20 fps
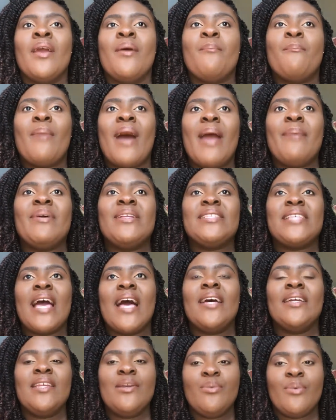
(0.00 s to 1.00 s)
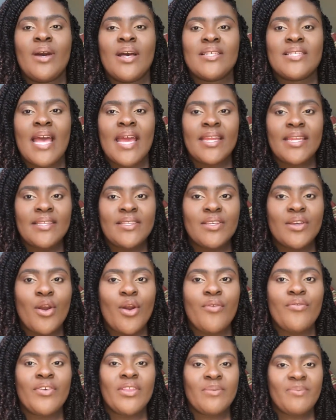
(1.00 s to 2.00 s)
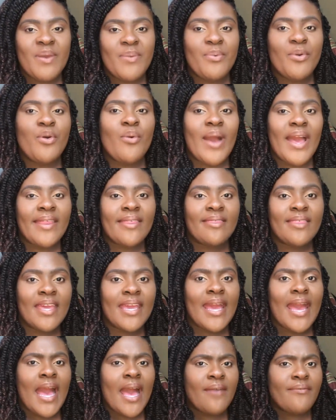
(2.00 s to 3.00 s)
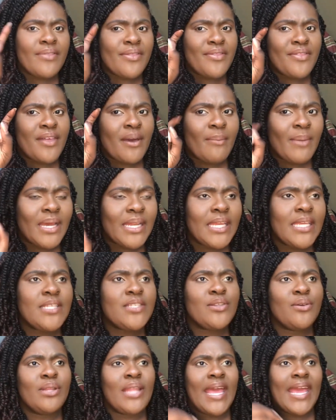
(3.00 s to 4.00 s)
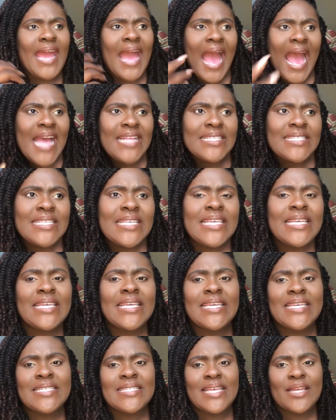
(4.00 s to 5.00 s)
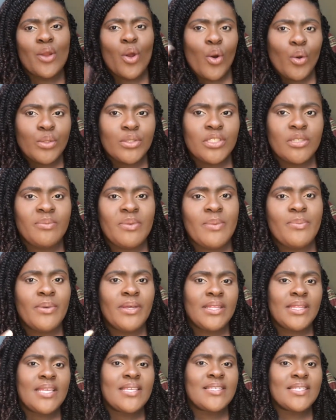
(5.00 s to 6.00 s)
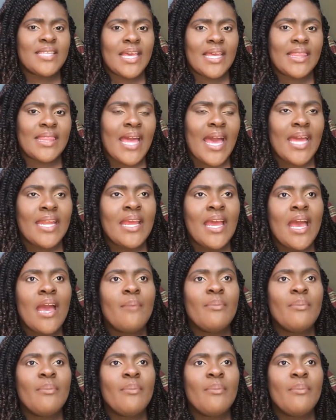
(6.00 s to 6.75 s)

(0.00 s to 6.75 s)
My mentality was I need to go for the people who I think have the money, so like aunties and older people and things like that.